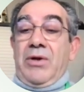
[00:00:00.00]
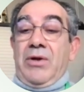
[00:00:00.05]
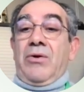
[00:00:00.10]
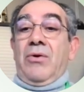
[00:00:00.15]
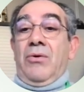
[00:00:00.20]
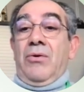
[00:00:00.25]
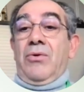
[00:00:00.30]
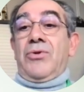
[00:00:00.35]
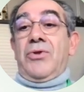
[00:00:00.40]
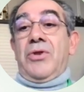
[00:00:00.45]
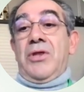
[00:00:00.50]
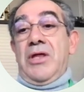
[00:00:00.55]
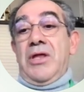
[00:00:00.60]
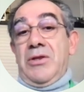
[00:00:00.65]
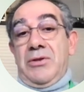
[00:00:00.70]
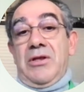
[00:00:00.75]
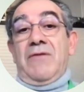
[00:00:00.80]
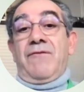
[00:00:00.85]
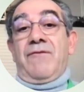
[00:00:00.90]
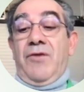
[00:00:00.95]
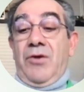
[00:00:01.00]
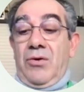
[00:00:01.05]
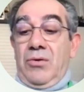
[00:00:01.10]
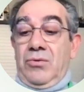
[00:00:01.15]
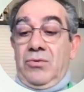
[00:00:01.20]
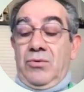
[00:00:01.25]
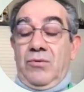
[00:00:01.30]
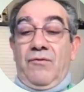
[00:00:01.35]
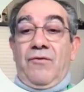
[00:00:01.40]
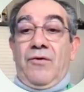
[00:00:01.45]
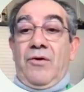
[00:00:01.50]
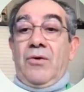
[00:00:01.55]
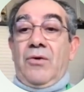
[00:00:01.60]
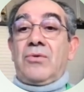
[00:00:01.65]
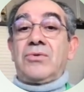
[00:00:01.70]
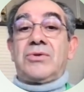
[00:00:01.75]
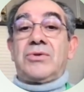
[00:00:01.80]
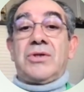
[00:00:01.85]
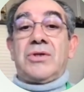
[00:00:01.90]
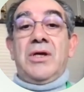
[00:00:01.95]
because it's difficult to
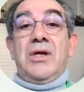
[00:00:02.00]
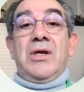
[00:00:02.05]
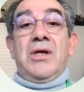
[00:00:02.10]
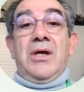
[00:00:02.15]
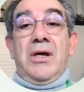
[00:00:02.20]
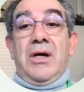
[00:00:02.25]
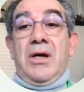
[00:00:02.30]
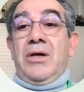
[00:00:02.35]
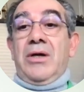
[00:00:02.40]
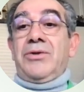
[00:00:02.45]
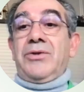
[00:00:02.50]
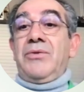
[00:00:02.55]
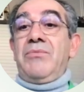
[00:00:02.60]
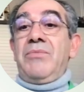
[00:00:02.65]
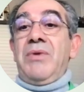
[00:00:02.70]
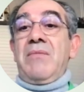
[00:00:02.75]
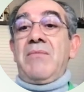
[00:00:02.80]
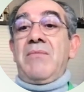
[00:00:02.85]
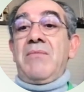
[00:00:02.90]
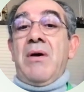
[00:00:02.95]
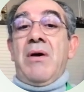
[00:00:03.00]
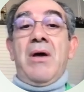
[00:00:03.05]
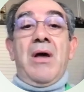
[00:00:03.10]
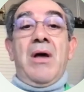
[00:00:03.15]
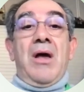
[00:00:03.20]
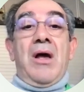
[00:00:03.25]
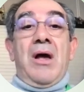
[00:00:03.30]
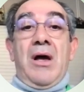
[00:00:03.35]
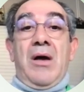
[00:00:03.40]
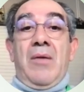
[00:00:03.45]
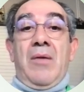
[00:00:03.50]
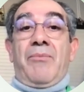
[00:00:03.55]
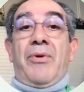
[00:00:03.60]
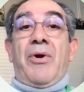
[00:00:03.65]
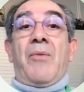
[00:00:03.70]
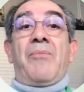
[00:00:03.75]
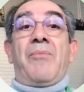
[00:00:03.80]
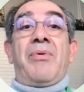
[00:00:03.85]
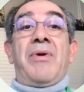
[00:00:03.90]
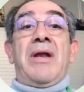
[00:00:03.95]
focus the beam
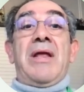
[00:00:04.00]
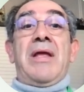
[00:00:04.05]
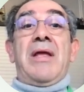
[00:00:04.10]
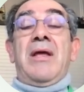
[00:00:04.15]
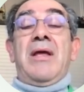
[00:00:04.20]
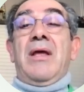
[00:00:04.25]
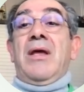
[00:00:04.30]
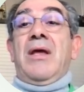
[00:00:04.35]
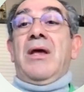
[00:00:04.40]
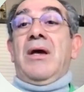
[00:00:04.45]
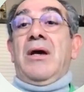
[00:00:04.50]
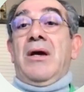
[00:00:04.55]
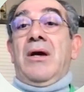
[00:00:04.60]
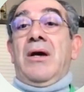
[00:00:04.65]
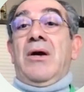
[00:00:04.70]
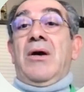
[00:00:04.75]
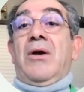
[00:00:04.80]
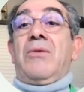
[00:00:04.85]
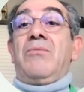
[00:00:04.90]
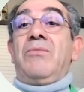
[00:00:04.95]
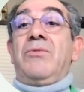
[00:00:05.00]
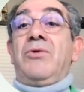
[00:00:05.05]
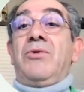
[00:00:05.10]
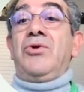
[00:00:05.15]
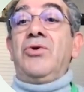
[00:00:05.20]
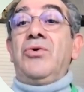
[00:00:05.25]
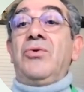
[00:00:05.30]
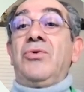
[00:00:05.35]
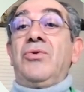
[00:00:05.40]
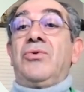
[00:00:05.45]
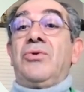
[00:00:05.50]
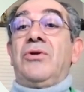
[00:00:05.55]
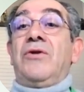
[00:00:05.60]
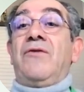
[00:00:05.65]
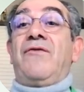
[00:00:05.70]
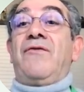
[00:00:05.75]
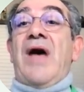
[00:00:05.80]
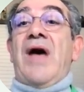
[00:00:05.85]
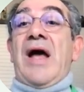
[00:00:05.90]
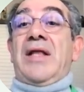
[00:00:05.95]
properly due to
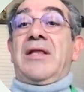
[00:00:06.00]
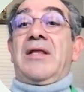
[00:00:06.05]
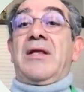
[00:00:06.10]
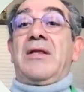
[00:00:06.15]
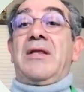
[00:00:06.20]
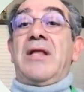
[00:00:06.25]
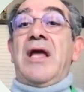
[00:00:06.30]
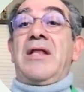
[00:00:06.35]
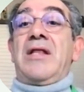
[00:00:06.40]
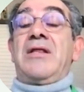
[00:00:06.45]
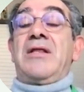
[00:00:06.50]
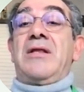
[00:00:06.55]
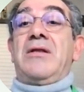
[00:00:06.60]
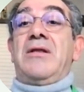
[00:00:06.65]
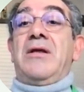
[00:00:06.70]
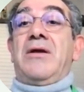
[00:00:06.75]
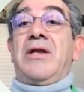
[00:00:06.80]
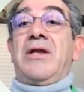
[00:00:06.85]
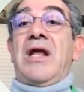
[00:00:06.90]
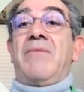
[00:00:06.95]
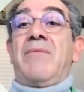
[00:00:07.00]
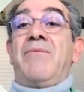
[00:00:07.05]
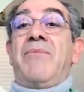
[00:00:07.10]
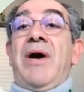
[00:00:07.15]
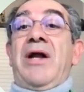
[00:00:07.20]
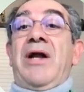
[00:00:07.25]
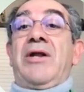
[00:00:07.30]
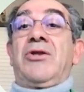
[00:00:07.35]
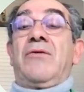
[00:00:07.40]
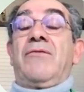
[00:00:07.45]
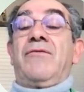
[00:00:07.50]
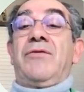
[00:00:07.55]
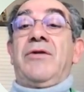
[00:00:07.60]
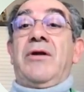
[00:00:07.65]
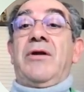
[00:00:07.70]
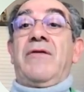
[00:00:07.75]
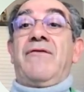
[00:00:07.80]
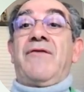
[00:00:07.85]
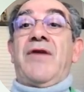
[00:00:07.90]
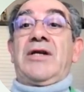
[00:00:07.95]
the fact that the real part of
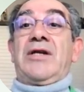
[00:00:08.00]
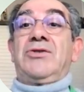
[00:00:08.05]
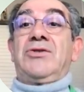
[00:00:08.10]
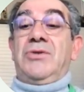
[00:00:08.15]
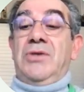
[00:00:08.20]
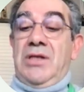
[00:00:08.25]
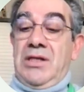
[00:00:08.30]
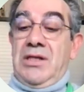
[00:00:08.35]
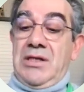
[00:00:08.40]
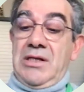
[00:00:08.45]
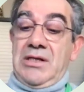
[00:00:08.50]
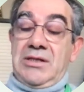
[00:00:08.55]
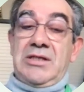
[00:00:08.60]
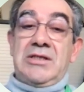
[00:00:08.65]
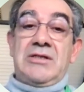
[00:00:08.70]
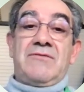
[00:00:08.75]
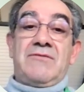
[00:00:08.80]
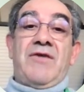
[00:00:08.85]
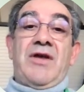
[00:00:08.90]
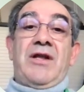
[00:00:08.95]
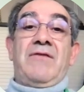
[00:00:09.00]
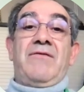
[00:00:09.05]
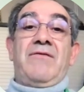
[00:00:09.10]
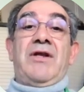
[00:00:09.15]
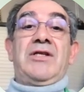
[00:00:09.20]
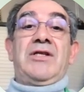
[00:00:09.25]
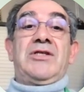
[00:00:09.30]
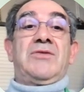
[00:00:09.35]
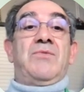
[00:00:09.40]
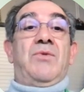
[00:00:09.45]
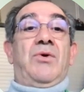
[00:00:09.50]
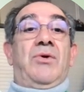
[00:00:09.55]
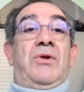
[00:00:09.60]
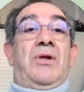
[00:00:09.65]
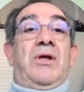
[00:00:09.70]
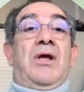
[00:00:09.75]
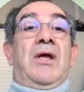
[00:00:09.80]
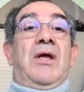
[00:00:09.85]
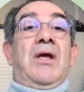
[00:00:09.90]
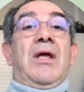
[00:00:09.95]
the refraction index is very, very
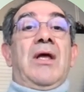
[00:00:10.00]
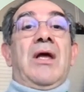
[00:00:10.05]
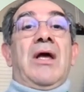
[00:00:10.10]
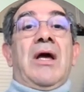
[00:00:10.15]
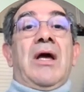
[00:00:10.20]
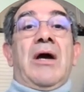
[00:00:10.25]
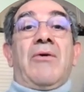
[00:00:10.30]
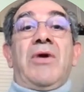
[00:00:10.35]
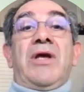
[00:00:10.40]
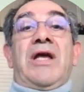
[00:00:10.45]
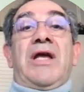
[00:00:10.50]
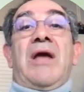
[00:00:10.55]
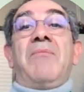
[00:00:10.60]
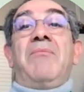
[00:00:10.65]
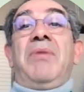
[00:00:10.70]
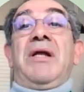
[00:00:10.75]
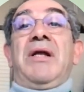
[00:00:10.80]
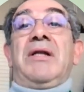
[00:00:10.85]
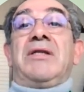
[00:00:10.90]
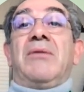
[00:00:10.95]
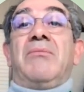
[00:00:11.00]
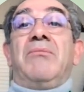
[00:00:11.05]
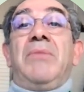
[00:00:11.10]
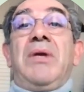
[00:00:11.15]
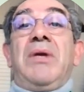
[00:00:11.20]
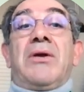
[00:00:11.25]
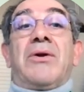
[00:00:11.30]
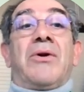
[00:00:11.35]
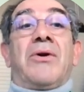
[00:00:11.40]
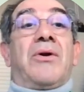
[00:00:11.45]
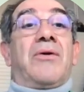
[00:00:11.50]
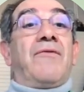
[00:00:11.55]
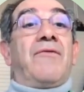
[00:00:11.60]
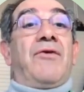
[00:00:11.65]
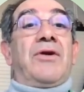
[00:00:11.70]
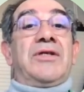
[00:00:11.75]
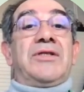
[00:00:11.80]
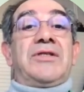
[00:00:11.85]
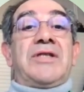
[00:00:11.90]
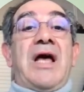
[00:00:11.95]
small. We can build a mirror,
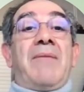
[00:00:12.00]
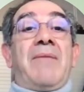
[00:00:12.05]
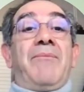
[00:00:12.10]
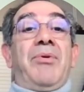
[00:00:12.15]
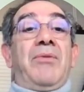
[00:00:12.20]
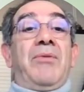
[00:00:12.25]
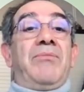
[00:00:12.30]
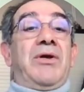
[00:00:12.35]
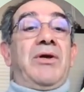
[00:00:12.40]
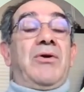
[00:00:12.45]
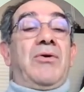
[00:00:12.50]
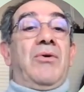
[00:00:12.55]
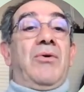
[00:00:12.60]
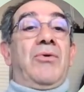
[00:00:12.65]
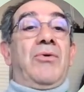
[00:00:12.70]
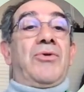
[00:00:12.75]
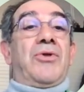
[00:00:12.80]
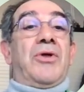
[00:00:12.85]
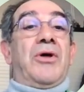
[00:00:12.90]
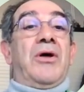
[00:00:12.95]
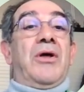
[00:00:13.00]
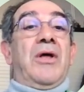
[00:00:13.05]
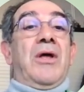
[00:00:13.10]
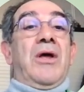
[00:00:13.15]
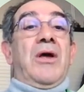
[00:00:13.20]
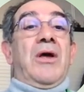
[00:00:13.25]
for example, because